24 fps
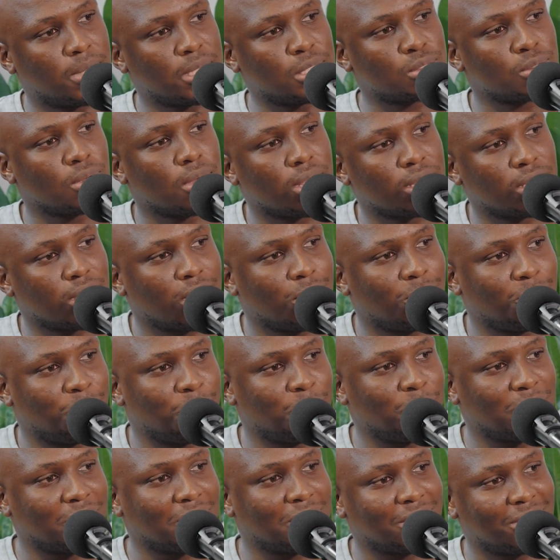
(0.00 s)
Batswana
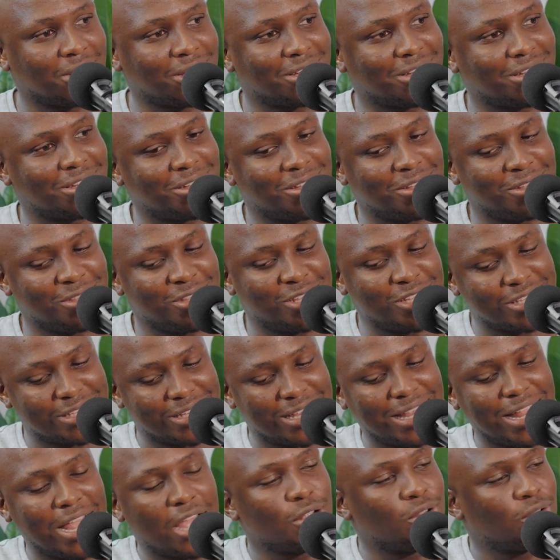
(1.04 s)
with this
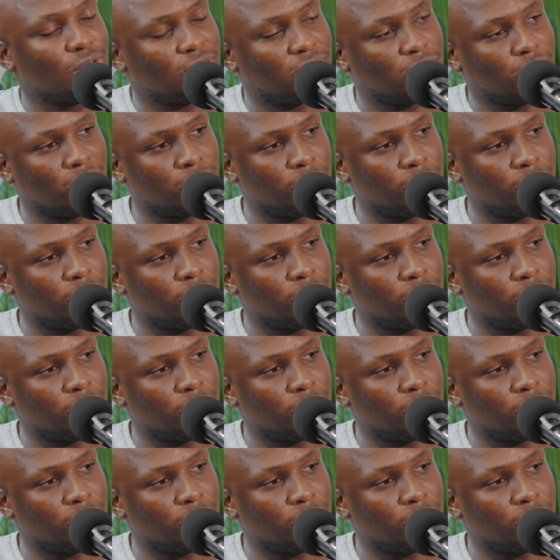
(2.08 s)
line of